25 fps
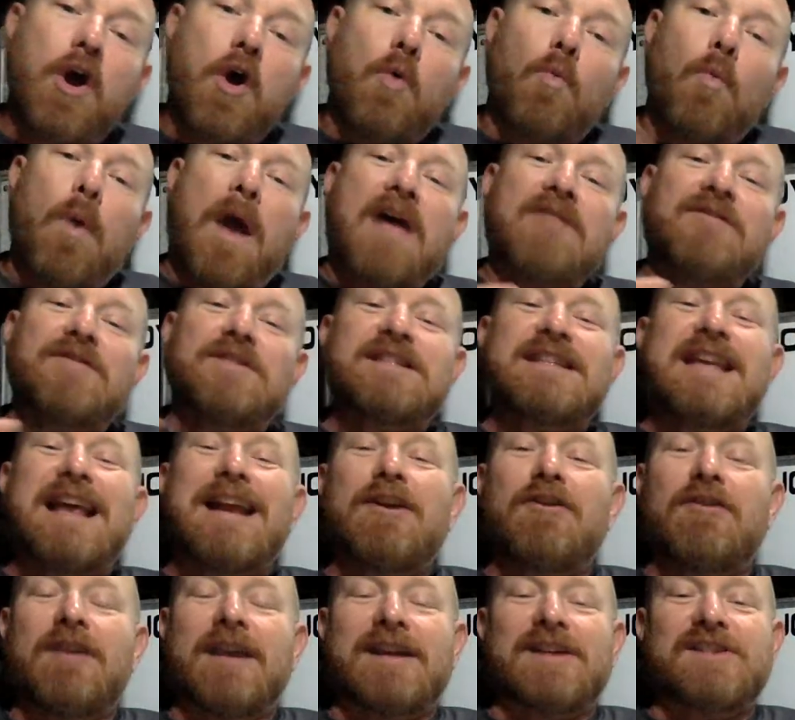where the
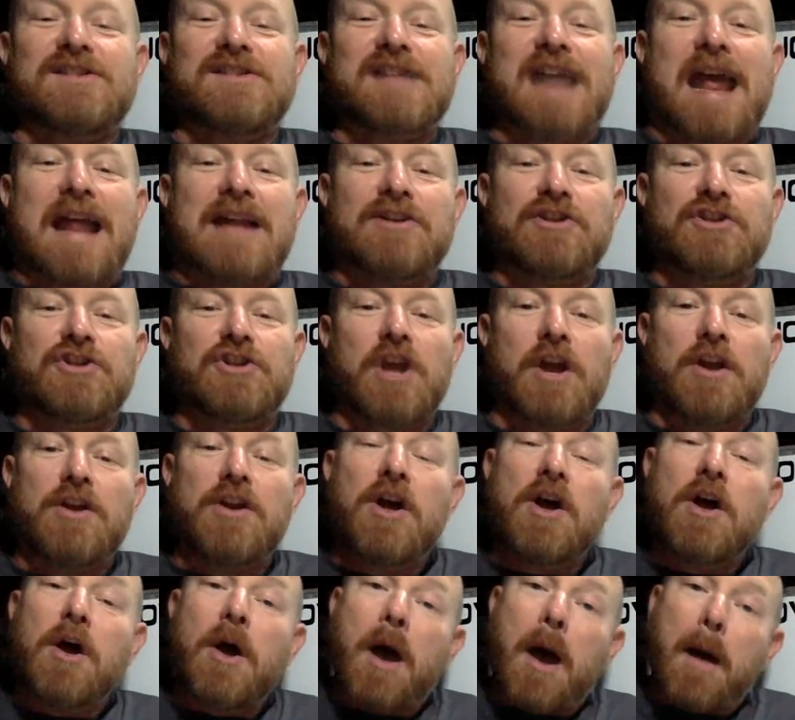tiller extension
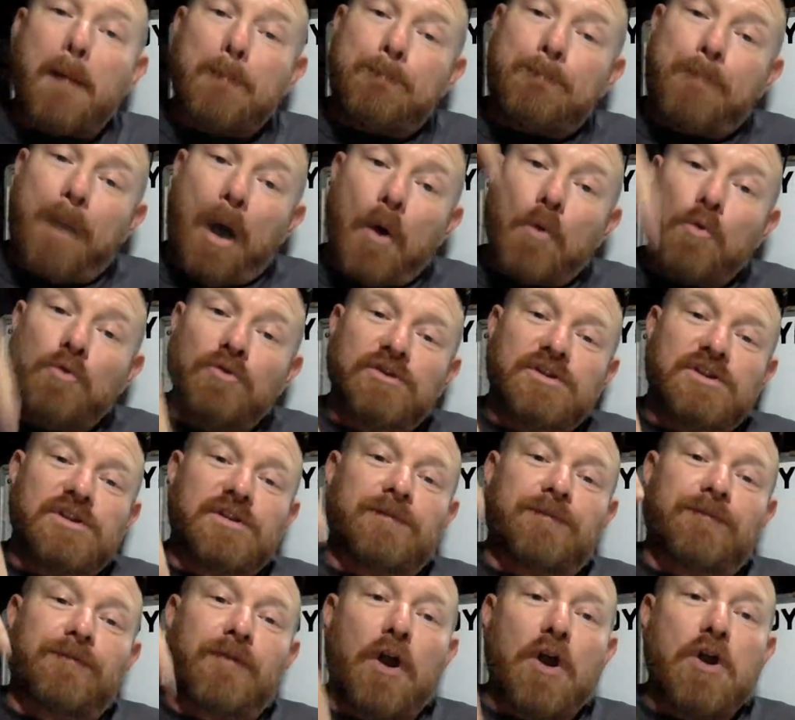bolts
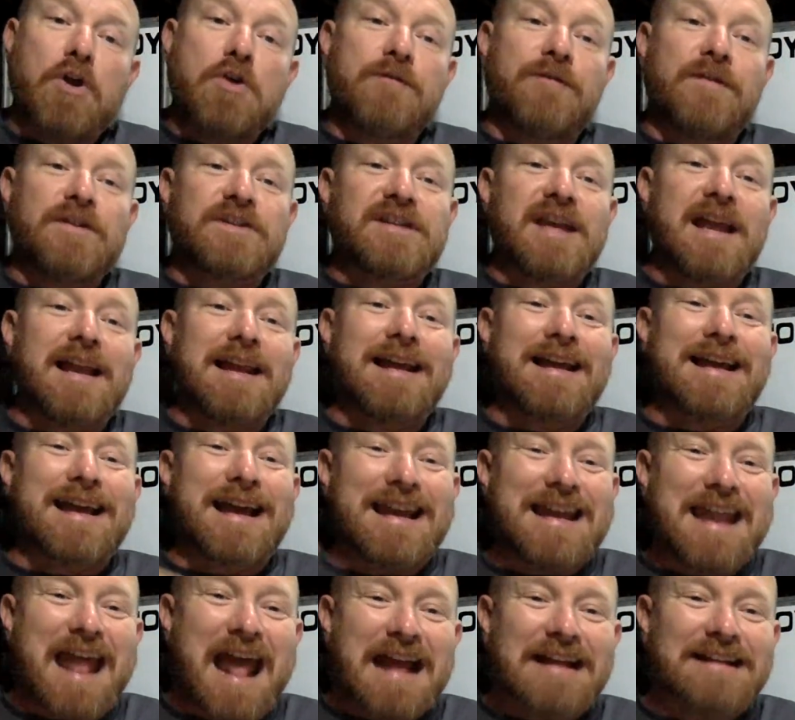through the tiller
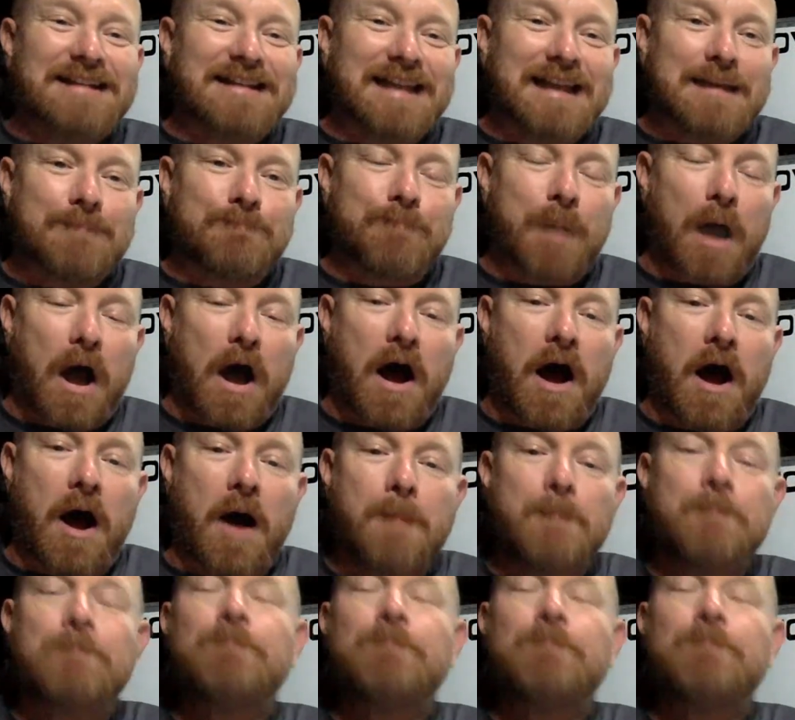connecting bar.